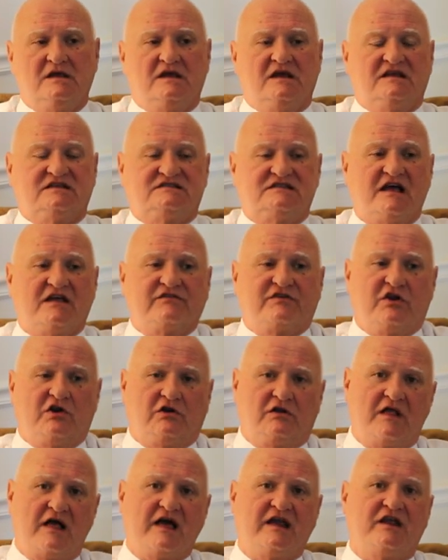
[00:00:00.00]
In South
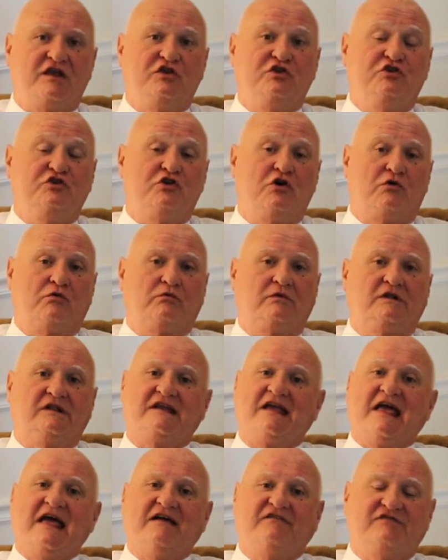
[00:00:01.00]
Carolina, you don't
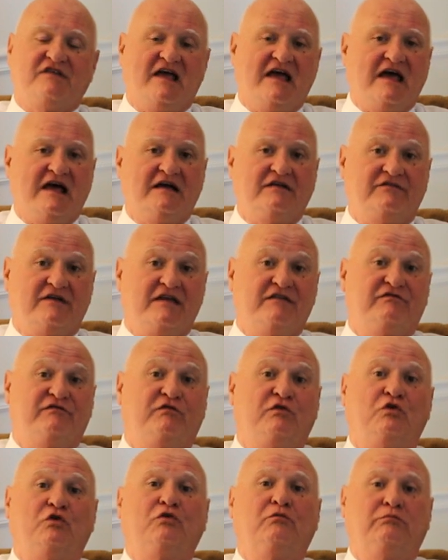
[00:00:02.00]
really have to have a
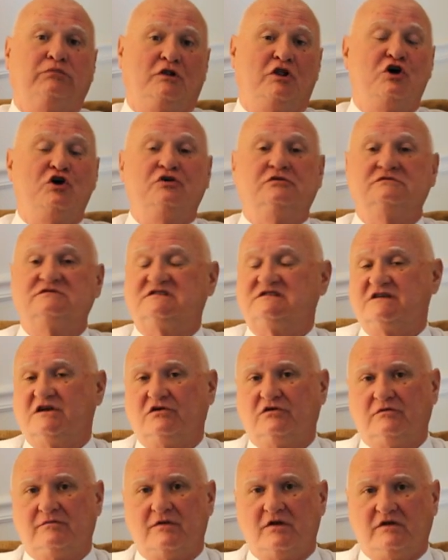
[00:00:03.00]
full-blown
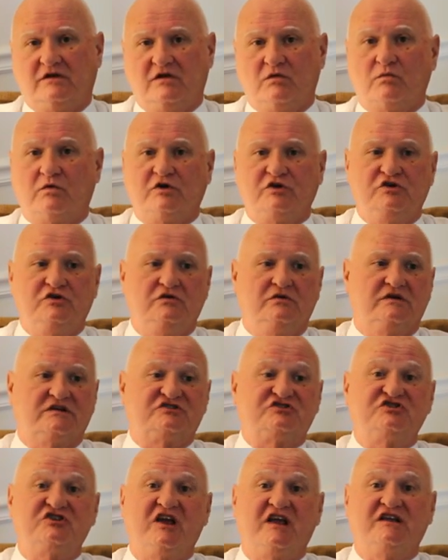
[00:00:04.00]
ceremony where you
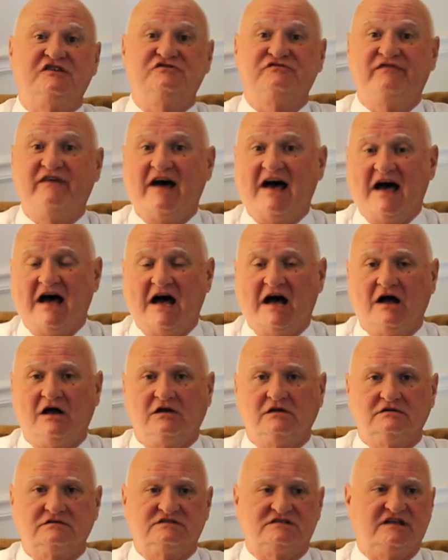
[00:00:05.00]
exchange
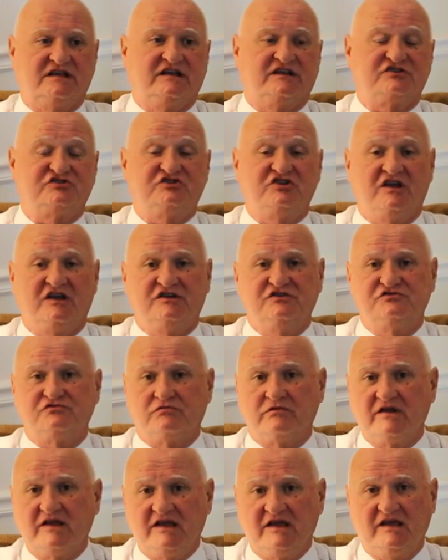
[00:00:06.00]
vows and exchange
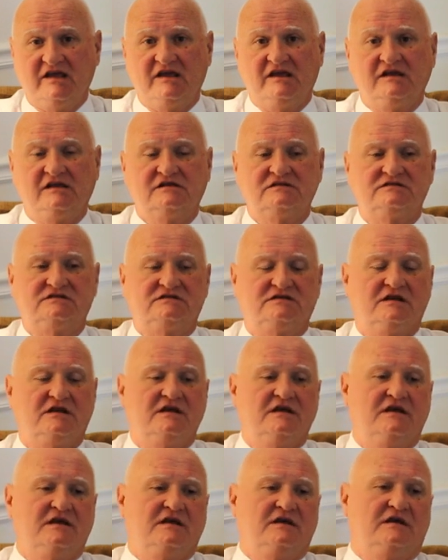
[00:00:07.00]
rings.
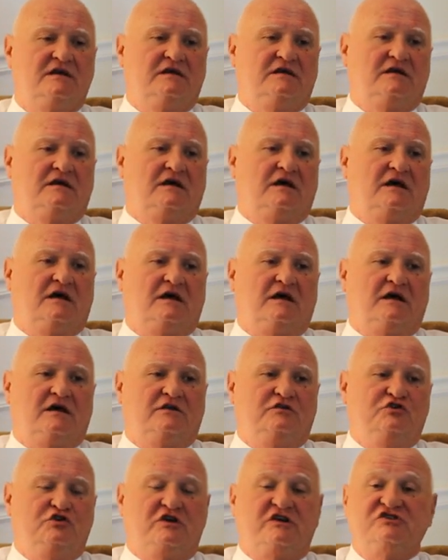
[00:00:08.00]

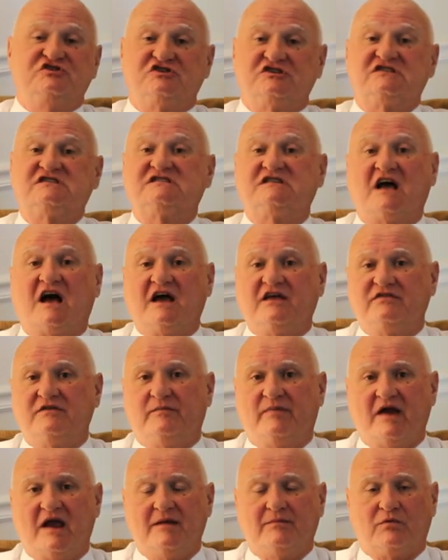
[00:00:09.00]
You can just sign the
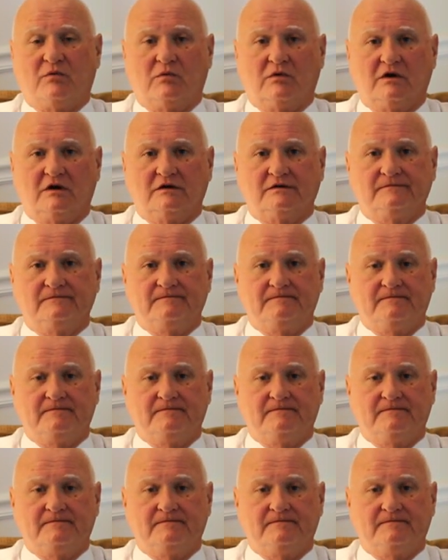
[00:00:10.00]
paperwork.